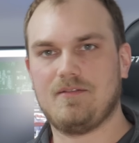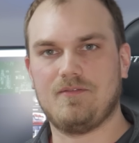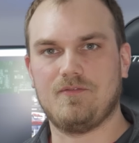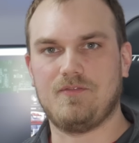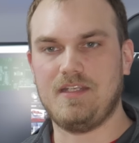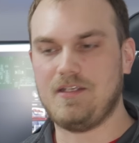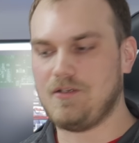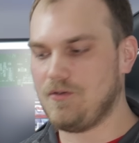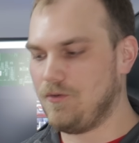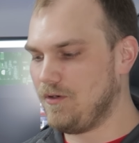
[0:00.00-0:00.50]

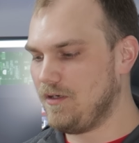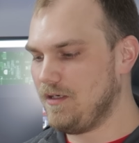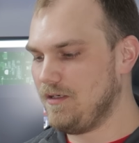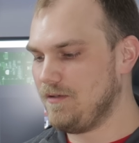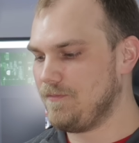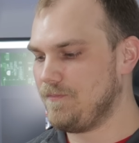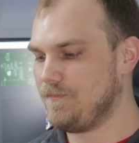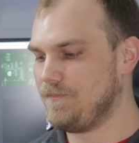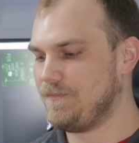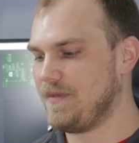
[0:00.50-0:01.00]

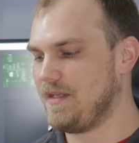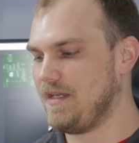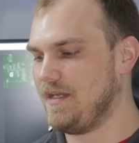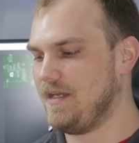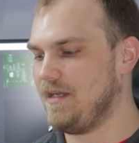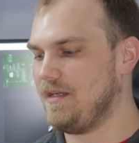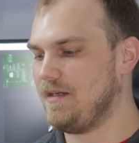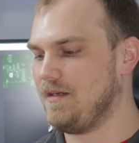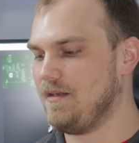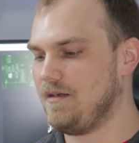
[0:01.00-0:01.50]
vCore,
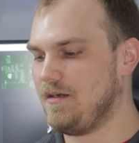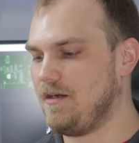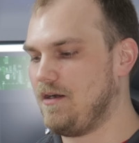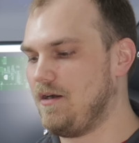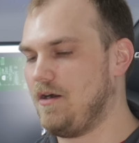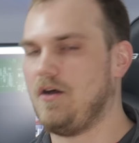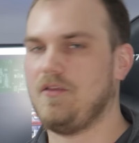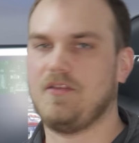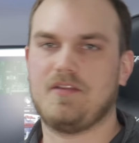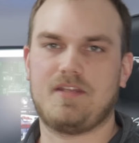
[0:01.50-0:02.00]
and
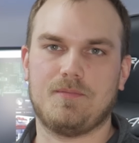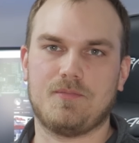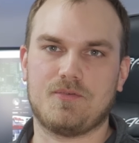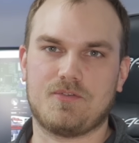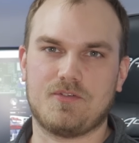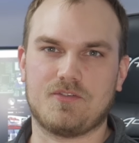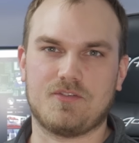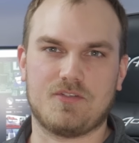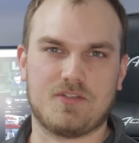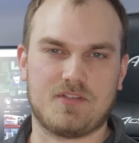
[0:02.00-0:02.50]
all the
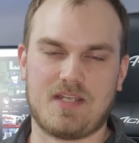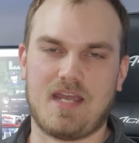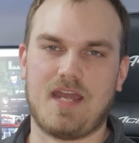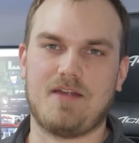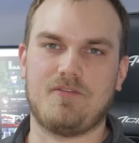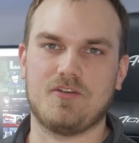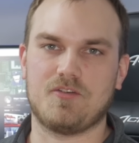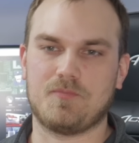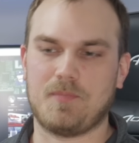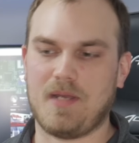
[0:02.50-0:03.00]
temperatures are just
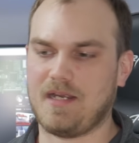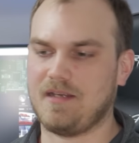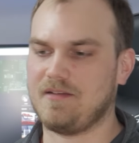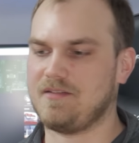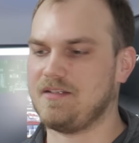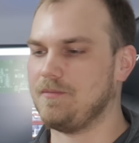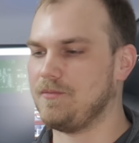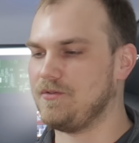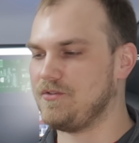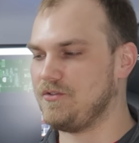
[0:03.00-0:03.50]
average
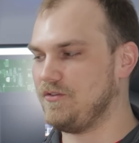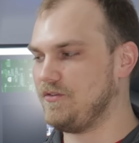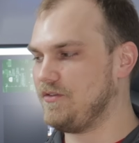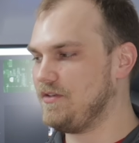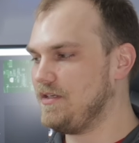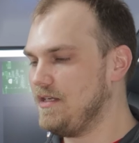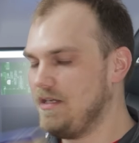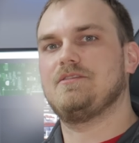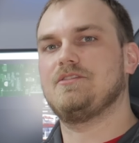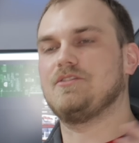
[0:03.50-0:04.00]
package
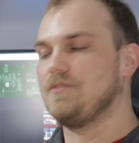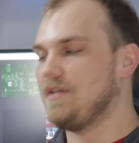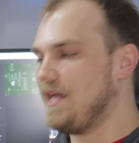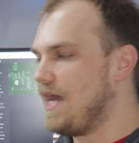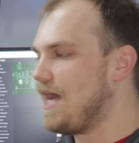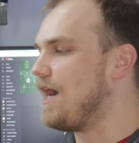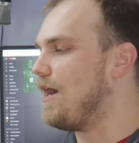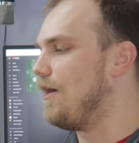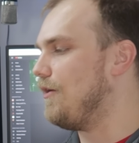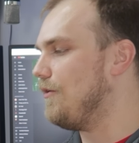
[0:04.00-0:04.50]
temperatures. So
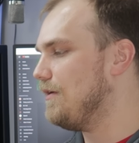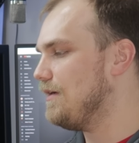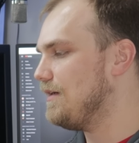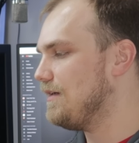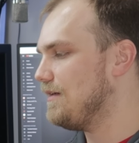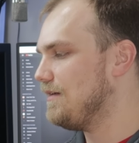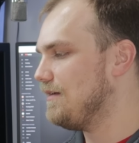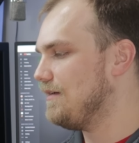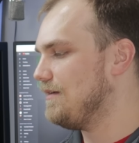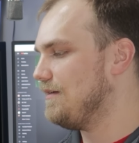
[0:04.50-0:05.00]
now
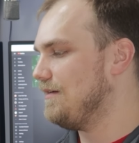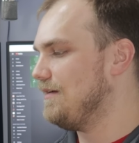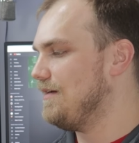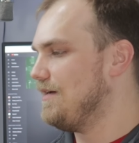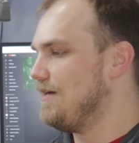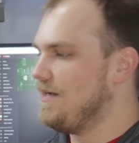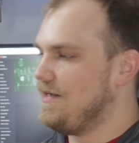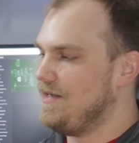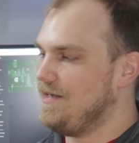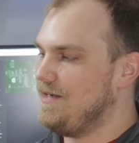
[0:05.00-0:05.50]

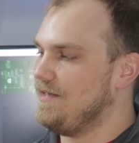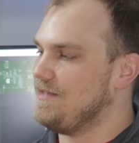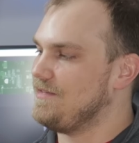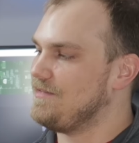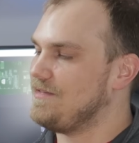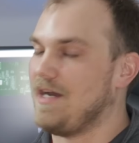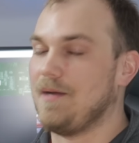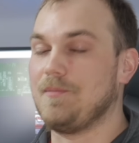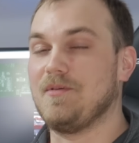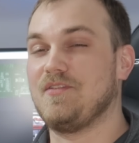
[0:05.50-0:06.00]

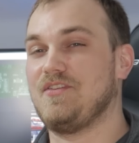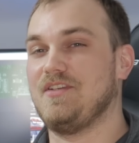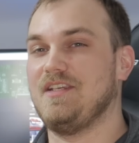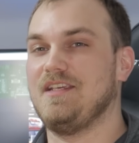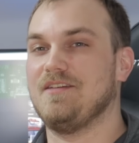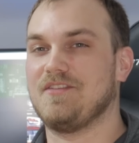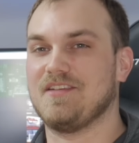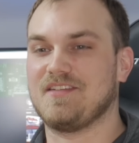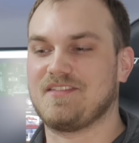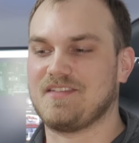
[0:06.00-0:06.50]
it's time to
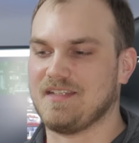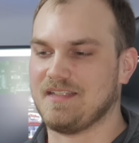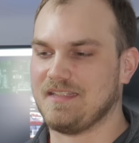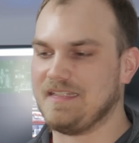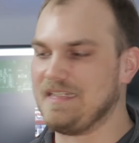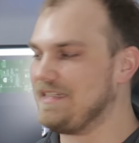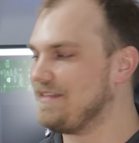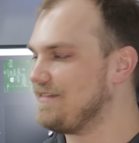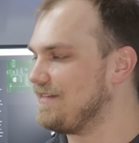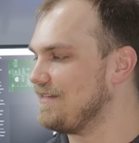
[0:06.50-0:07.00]
see if this thing
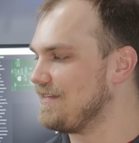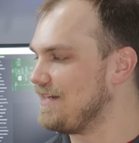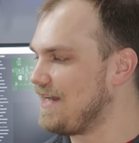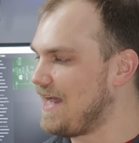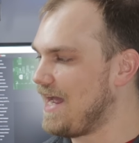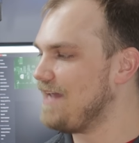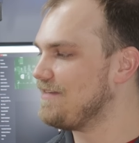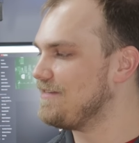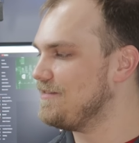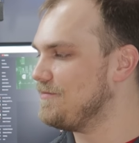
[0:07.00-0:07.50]
leaks because it
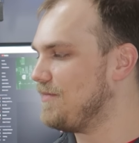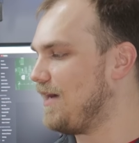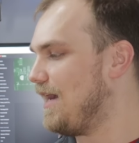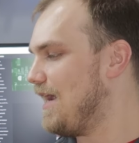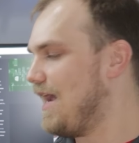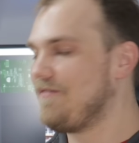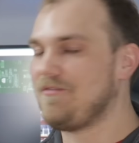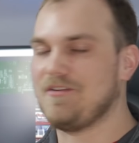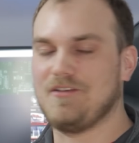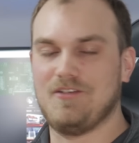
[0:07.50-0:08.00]
hasn't, I
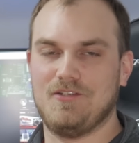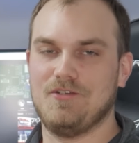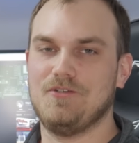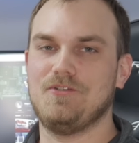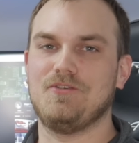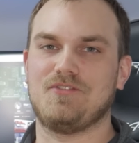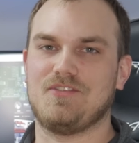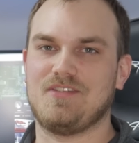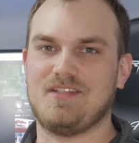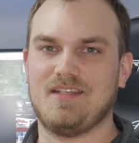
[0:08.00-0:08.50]
haven't
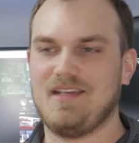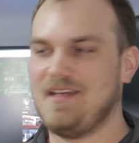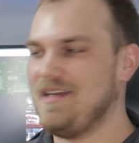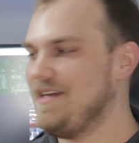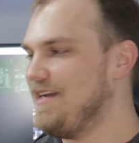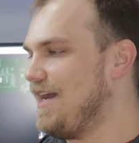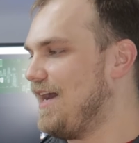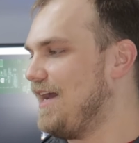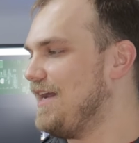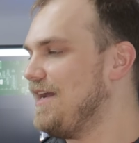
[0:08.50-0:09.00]
used
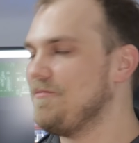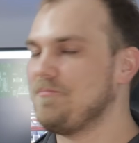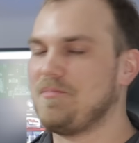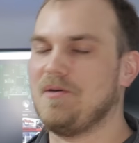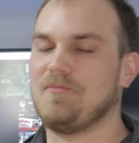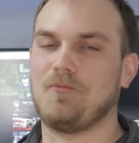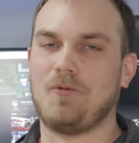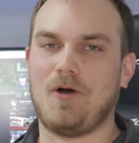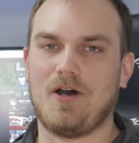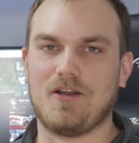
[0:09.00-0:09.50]
I haven't
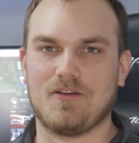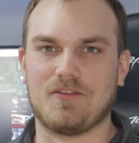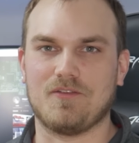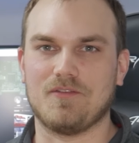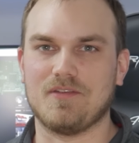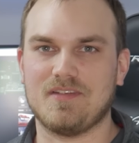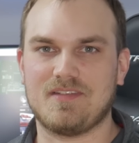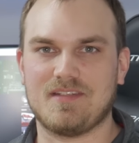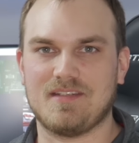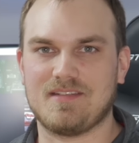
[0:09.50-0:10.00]
pumped water
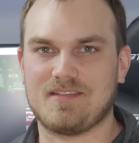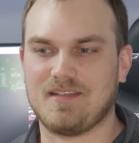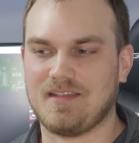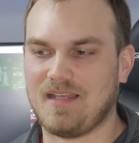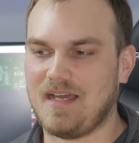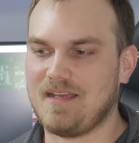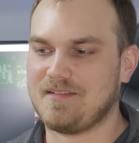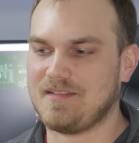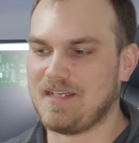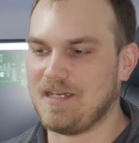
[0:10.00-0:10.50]
through this since the
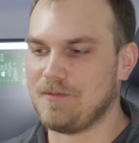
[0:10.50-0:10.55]
last